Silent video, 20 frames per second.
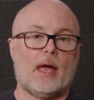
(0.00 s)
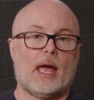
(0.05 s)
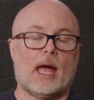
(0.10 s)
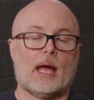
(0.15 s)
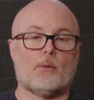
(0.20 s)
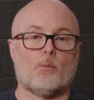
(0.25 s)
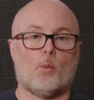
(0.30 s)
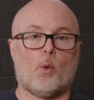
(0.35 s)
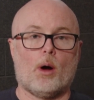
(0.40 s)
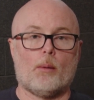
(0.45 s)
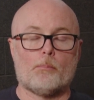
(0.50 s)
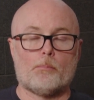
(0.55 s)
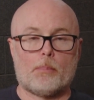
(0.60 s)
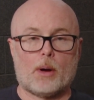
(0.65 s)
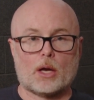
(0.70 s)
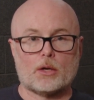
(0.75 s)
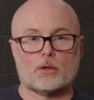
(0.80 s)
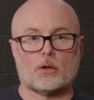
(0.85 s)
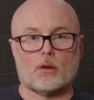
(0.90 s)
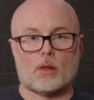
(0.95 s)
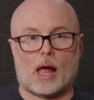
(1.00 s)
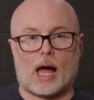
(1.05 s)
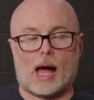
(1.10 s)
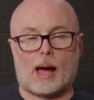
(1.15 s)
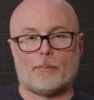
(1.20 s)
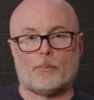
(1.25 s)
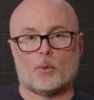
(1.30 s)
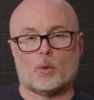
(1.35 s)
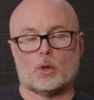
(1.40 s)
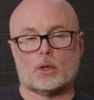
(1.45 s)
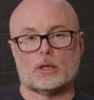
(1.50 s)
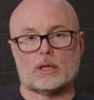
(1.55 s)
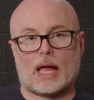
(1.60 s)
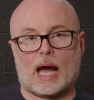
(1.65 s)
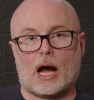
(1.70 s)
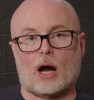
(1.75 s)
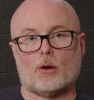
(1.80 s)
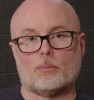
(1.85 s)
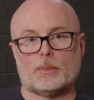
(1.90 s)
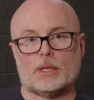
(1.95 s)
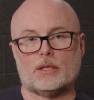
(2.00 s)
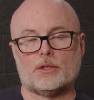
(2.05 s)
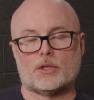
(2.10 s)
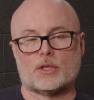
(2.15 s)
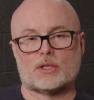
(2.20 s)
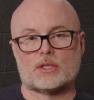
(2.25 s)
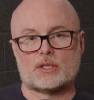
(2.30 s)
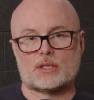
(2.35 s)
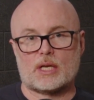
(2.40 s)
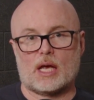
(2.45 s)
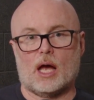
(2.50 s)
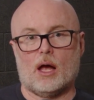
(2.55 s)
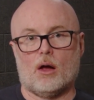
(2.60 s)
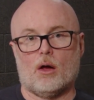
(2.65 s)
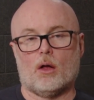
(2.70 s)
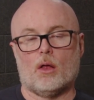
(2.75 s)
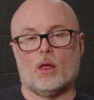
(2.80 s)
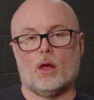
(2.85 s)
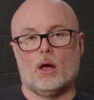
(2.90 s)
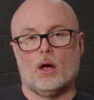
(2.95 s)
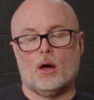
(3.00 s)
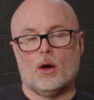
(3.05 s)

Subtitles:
And what bundle app will allow me to sell